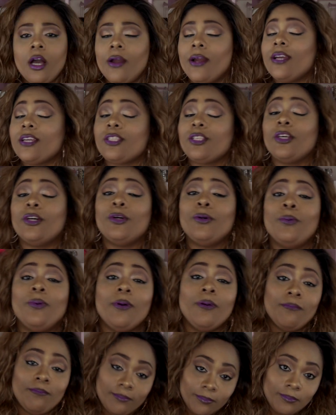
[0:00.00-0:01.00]
All right, so
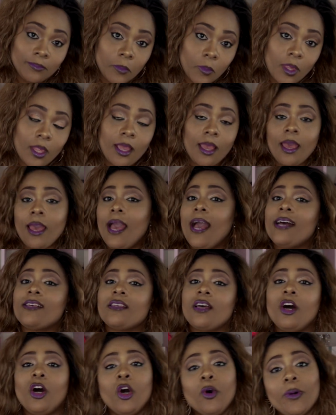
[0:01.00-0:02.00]

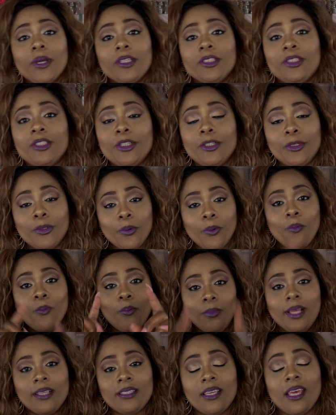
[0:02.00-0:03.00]
as I always do,
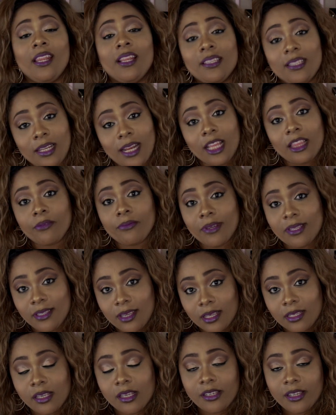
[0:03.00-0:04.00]
let's get into that
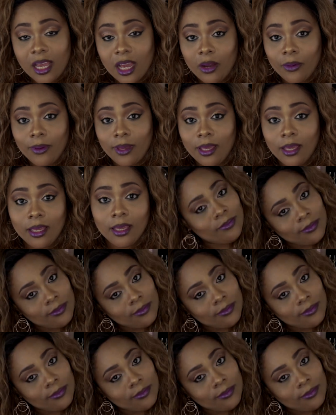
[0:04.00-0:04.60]
360, shall we?